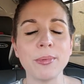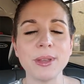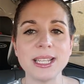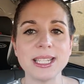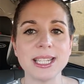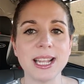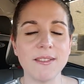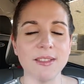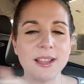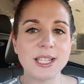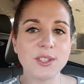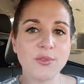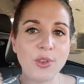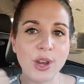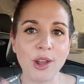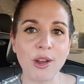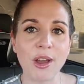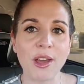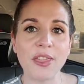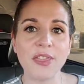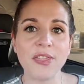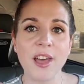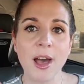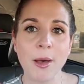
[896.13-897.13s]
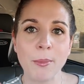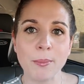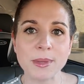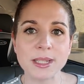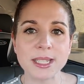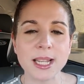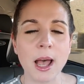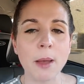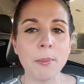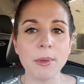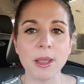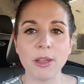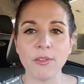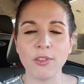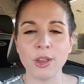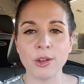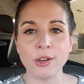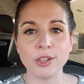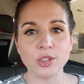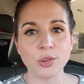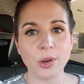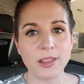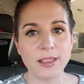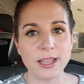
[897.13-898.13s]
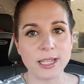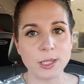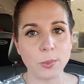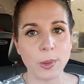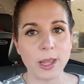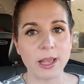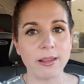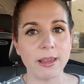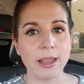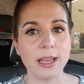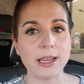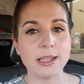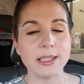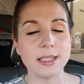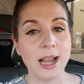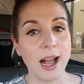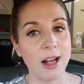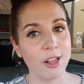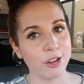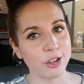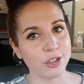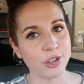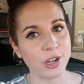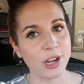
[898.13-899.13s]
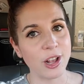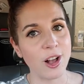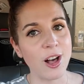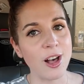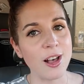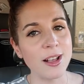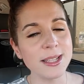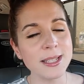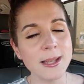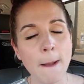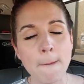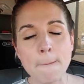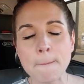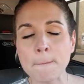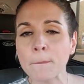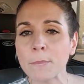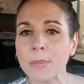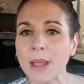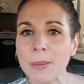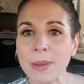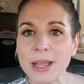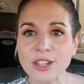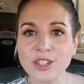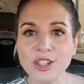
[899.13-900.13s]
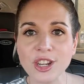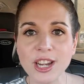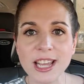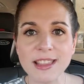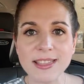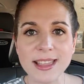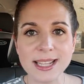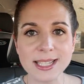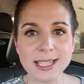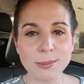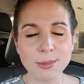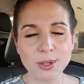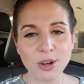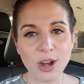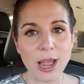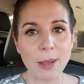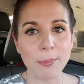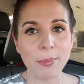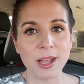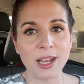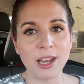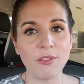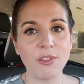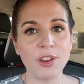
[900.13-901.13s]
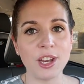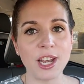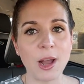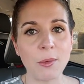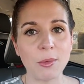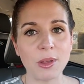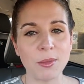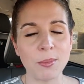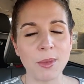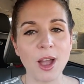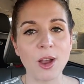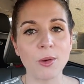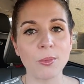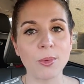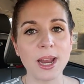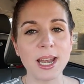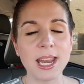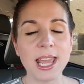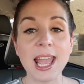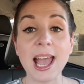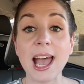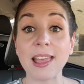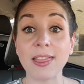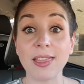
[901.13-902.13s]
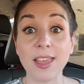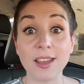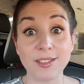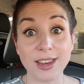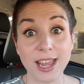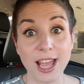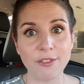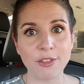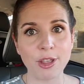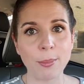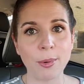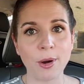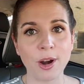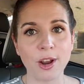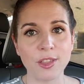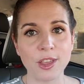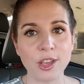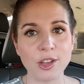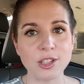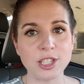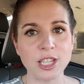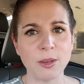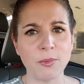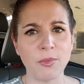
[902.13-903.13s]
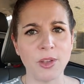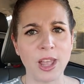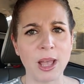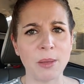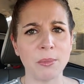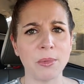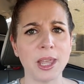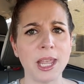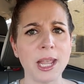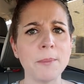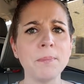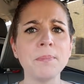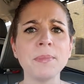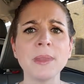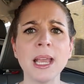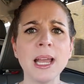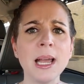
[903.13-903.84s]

Please give this video a thumbs up if you enjoy these weekly Dollar Tree hauls. And make sure to hit that subscribe button if you're not with me already. I'd love to have you part of the YouTube family.